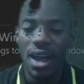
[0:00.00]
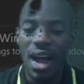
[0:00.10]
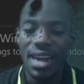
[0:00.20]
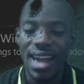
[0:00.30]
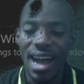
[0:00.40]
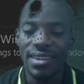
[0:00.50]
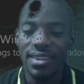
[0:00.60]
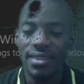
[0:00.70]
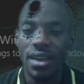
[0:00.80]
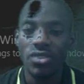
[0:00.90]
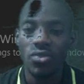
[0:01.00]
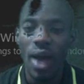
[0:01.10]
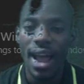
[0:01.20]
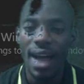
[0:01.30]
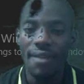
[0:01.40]
And that's it. So
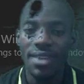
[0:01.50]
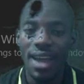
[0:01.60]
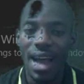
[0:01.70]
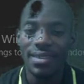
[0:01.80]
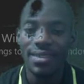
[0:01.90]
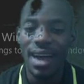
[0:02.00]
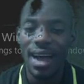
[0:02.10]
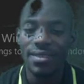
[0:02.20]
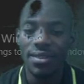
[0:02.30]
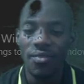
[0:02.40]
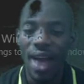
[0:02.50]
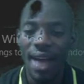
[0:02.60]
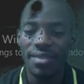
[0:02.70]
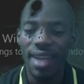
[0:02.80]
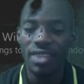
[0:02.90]
I have the answer as
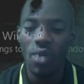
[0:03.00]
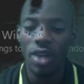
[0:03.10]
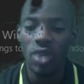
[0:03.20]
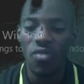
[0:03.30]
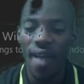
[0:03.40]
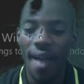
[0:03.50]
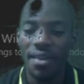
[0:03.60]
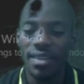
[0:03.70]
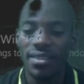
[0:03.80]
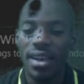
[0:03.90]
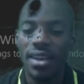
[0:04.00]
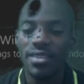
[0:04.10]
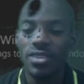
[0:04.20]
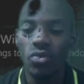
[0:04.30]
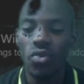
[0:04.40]
5 times 125 is
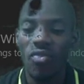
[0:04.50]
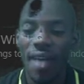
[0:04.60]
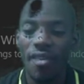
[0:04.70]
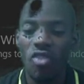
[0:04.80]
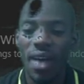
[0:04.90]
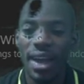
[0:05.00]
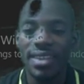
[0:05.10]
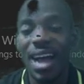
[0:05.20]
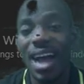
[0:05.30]
625 over 8.